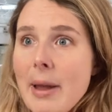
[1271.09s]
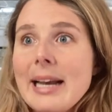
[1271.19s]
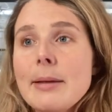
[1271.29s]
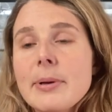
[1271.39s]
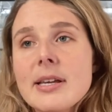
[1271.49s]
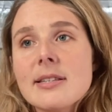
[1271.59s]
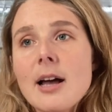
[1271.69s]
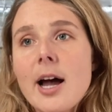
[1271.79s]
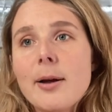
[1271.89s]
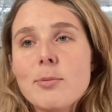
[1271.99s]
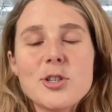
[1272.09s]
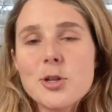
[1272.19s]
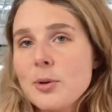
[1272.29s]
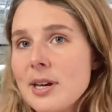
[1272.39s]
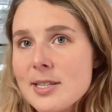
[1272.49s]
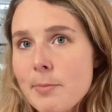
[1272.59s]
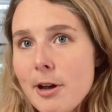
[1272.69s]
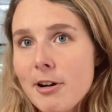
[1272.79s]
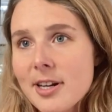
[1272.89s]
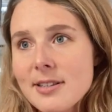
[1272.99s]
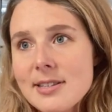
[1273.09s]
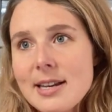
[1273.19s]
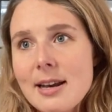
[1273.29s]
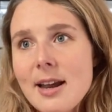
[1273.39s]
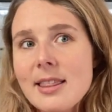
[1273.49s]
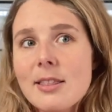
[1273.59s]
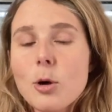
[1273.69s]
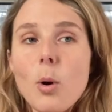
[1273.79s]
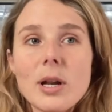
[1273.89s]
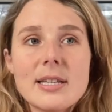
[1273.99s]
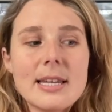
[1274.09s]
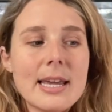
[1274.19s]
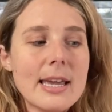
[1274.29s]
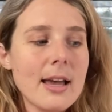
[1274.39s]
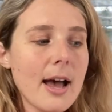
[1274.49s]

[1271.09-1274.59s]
mainly because I was too inexperienced and I think the quality,